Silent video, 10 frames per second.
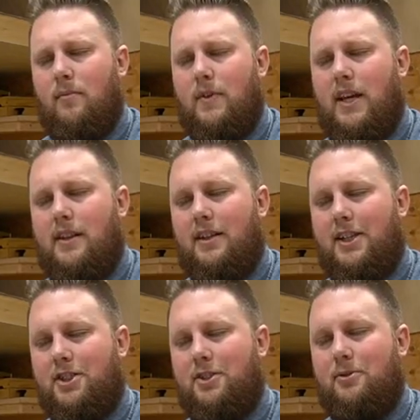
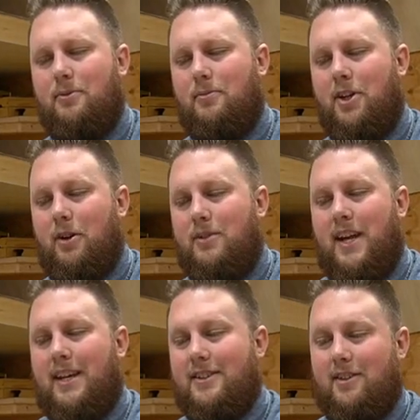unless you, you know,
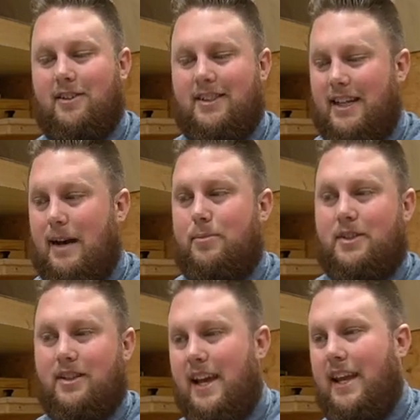take certain steps
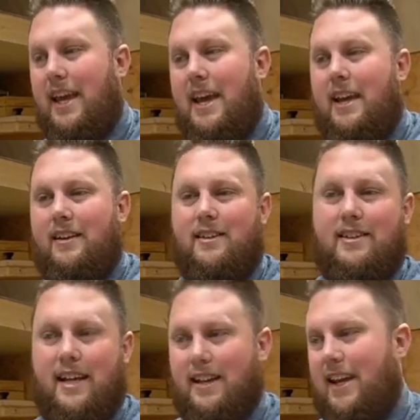to like
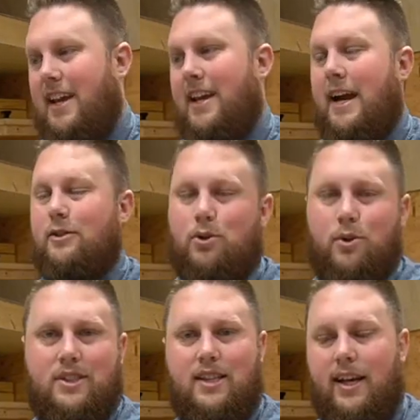delegate and
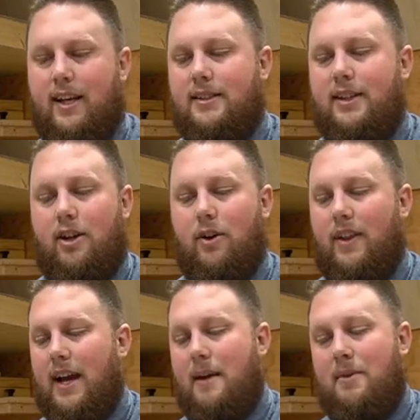outsource things, you know,
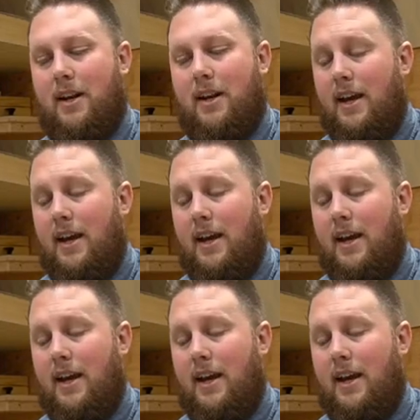that, I mean,
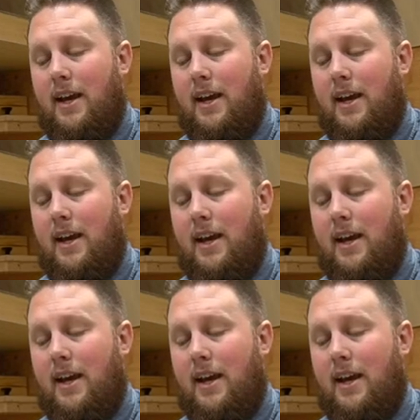I, I just couldn't see it
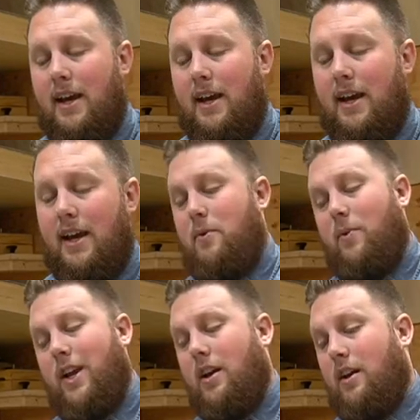any other way. I mean, we
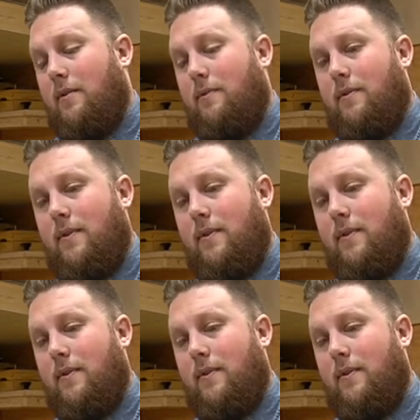could have,
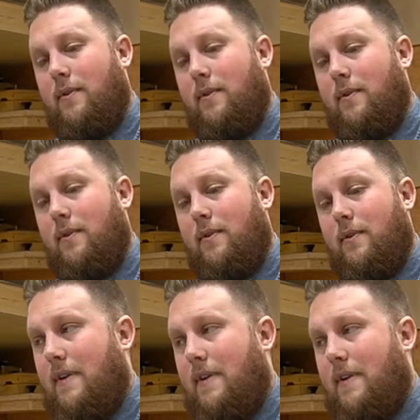we could have
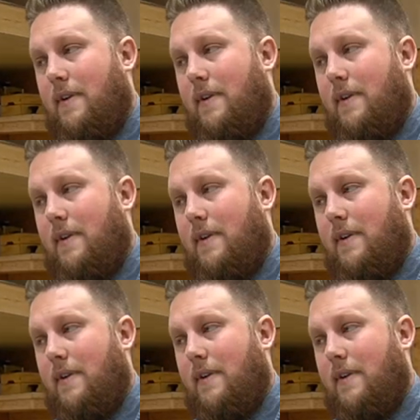hired more
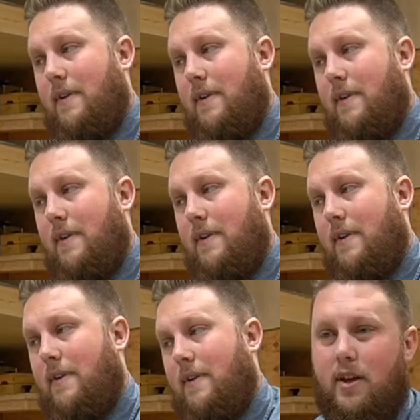people, you know,
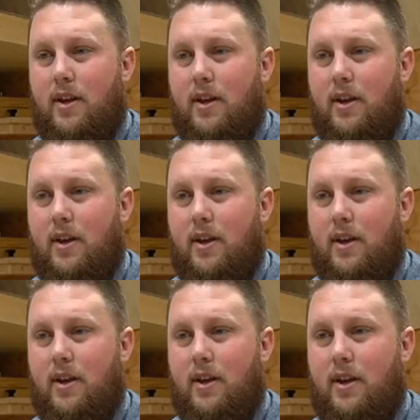invested in
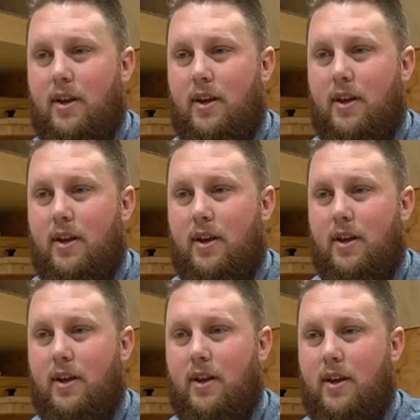a larger
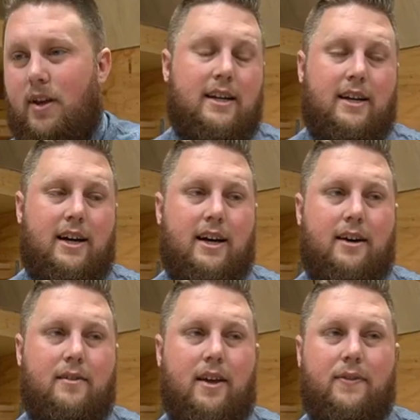space, uh,
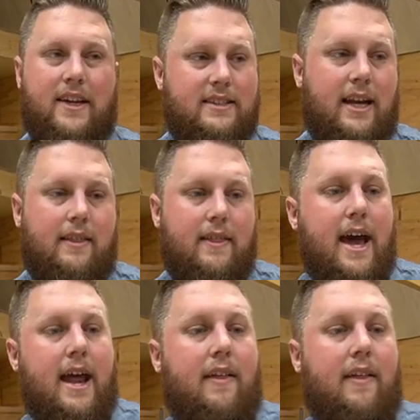done things like that. And